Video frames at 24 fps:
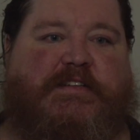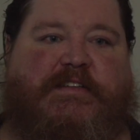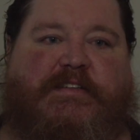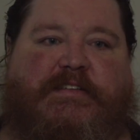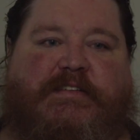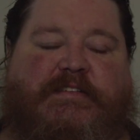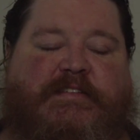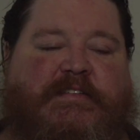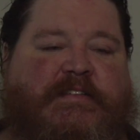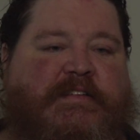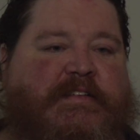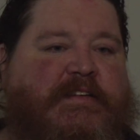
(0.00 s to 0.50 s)

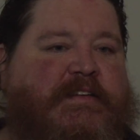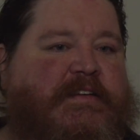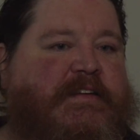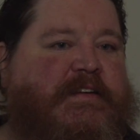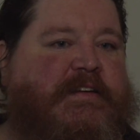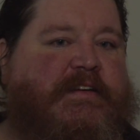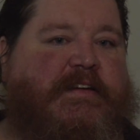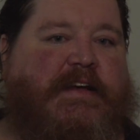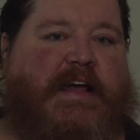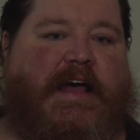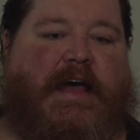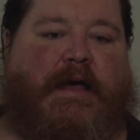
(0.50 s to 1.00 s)
And
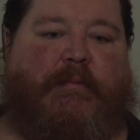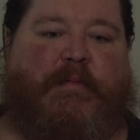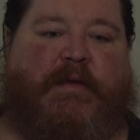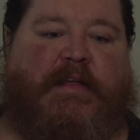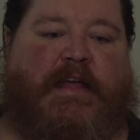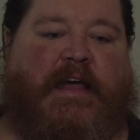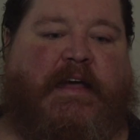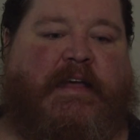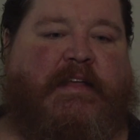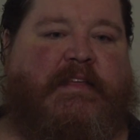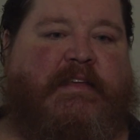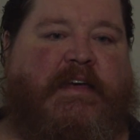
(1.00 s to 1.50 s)
I
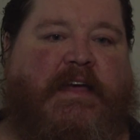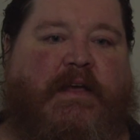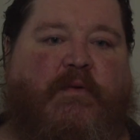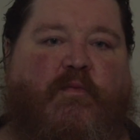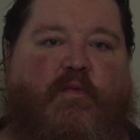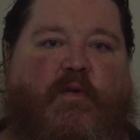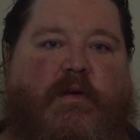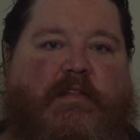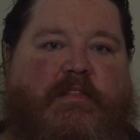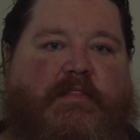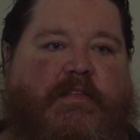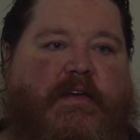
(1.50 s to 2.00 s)
can tell you
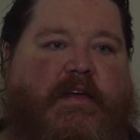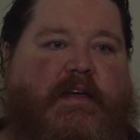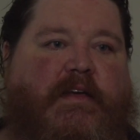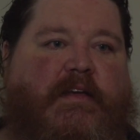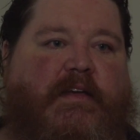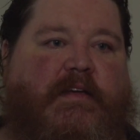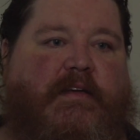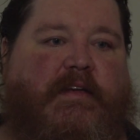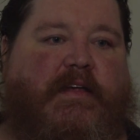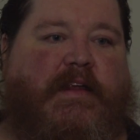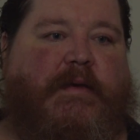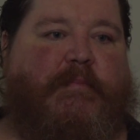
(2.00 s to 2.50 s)
one thing,
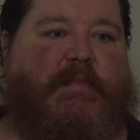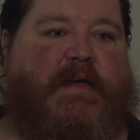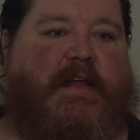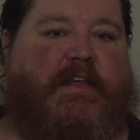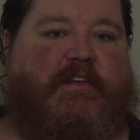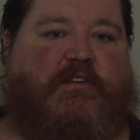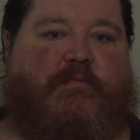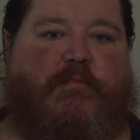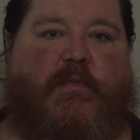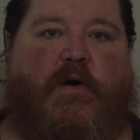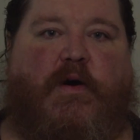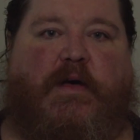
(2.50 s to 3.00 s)
and I'm not a
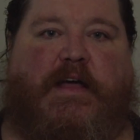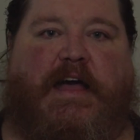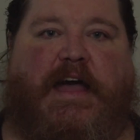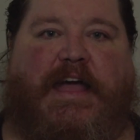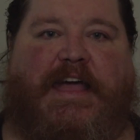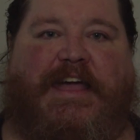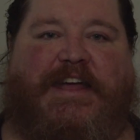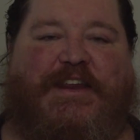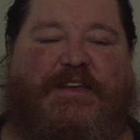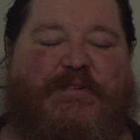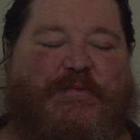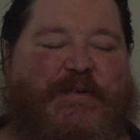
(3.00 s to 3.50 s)
small
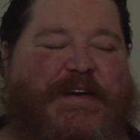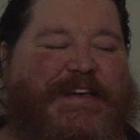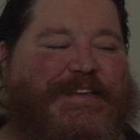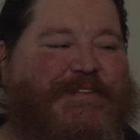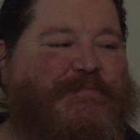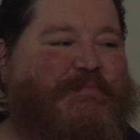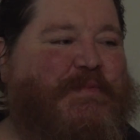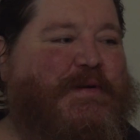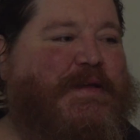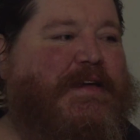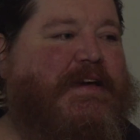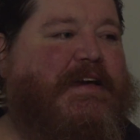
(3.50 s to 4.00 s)
guy anyways,
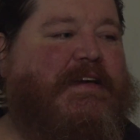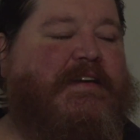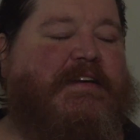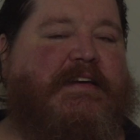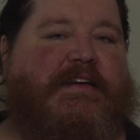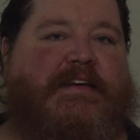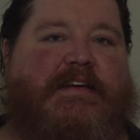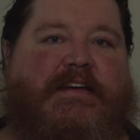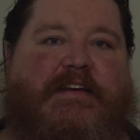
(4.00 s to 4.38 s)
but